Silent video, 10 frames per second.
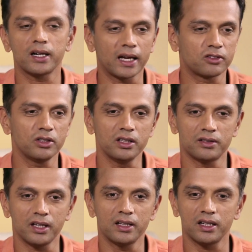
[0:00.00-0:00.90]
say that
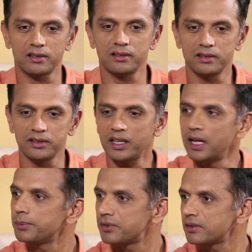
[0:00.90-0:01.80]
this helps
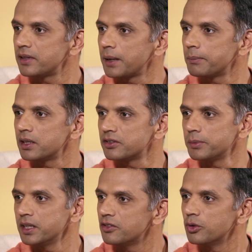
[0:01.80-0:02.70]
that much. I mean, there's
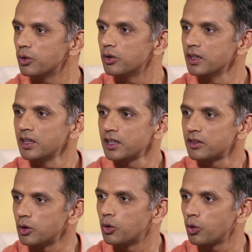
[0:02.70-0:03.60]
no
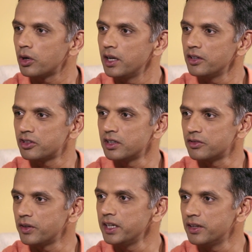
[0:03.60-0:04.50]
correlation, and it's very
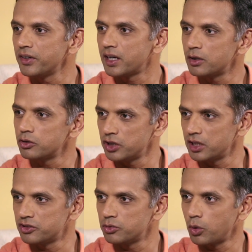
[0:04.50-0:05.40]
difficult to judge what is
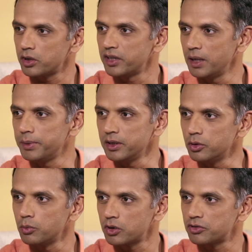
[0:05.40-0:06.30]
helping you and what's not
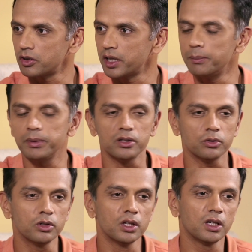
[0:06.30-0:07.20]
helping you
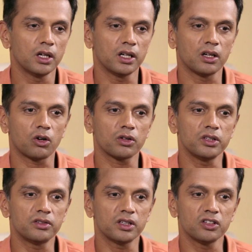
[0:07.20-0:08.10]
in a lot of these things.
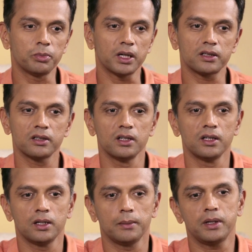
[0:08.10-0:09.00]
But
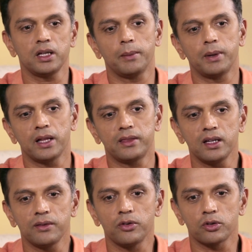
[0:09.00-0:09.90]
I think if you're
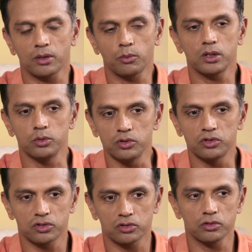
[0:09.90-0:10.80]
someone who
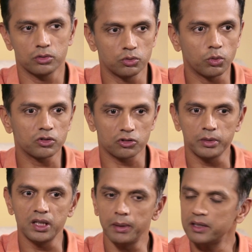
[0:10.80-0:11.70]
wants to be the best he
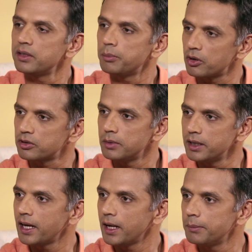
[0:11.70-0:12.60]
possibly can be,